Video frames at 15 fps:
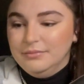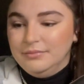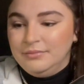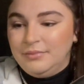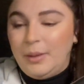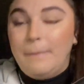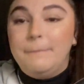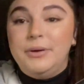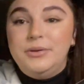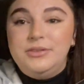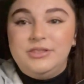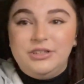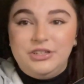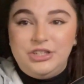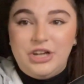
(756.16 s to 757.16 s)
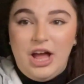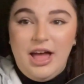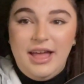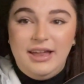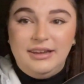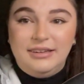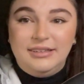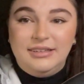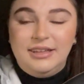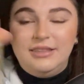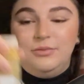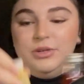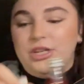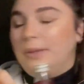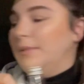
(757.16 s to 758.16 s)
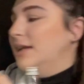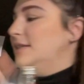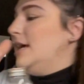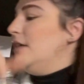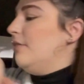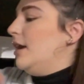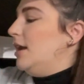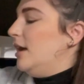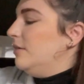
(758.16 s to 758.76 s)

booster shot, which I'm going to take right now.